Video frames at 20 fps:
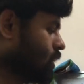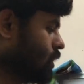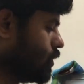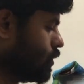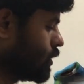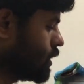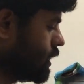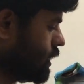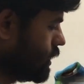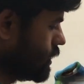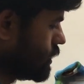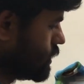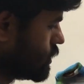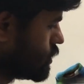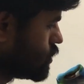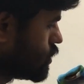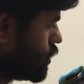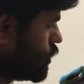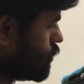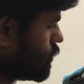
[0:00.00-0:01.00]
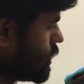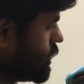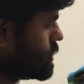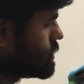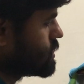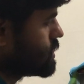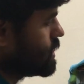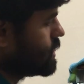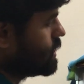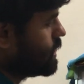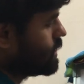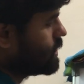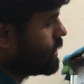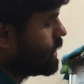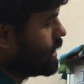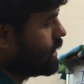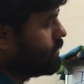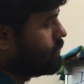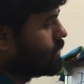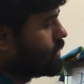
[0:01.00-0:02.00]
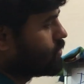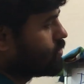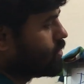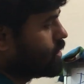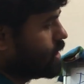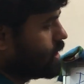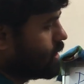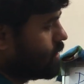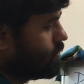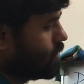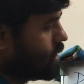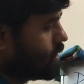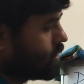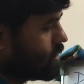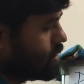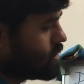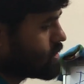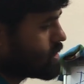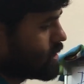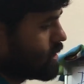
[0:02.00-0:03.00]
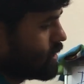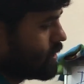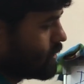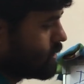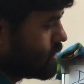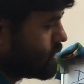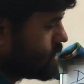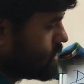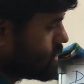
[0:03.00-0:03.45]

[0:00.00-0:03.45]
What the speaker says: Okay, so you can say that elementary event is, this